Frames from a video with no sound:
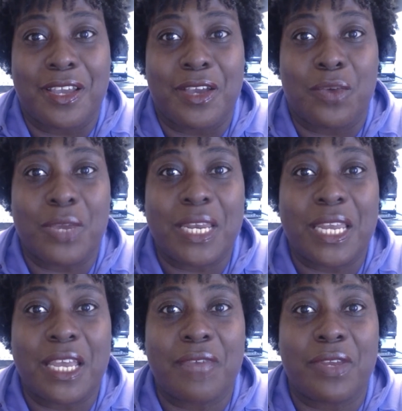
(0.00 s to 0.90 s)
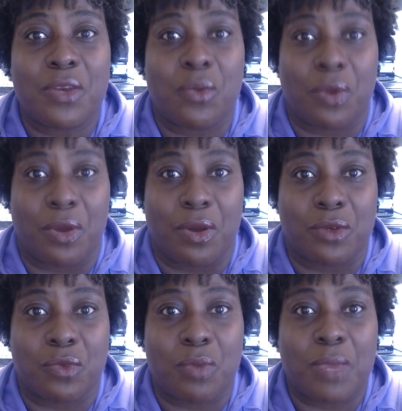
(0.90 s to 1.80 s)
We live in a
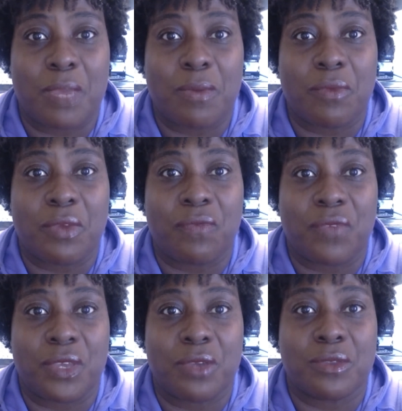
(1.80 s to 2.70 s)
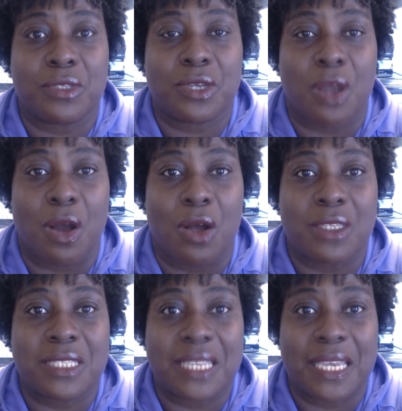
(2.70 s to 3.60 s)
world where people refuse to call
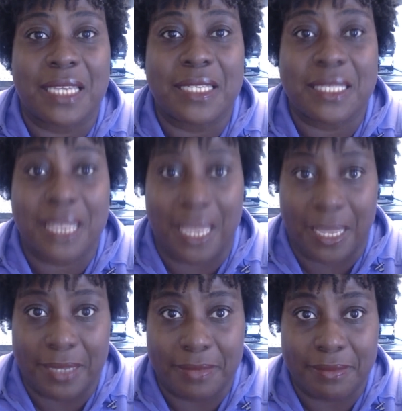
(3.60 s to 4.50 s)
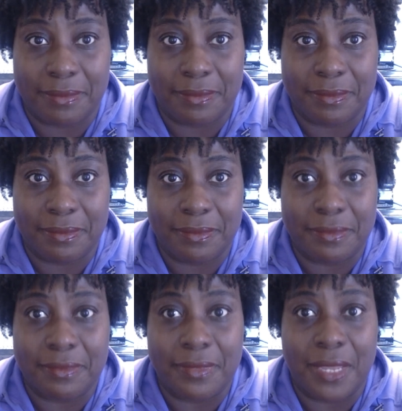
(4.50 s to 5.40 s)
sin, sin.
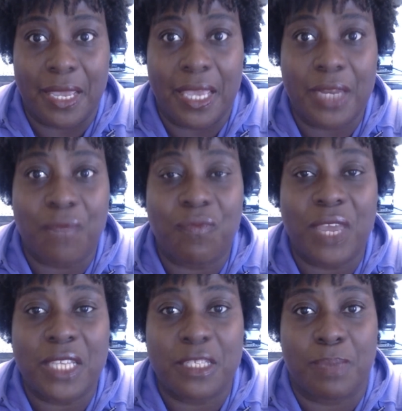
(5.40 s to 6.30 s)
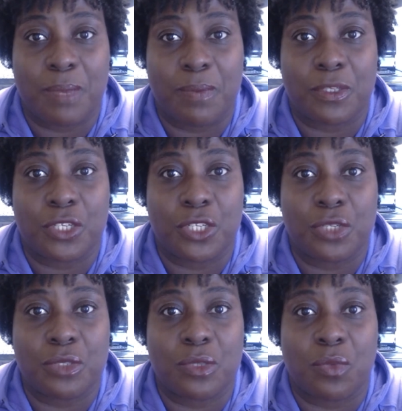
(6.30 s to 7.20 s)
It offends people to
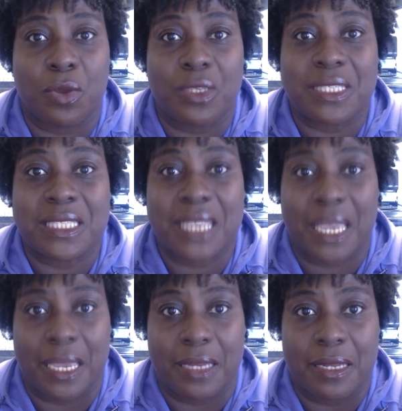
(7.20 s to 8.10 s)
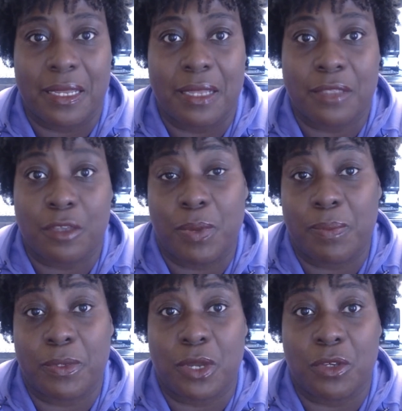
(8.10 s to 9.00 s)
use the word sin, so
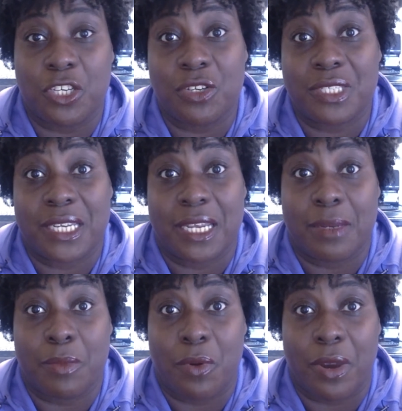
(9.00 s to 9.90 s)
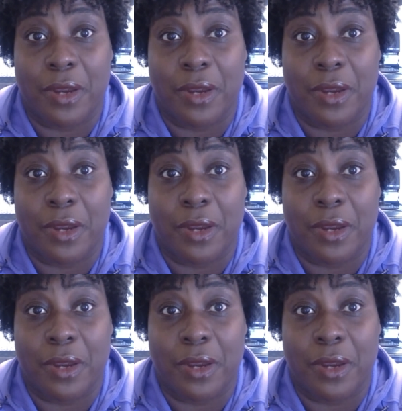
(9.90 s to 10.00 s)
people don't use it anymore.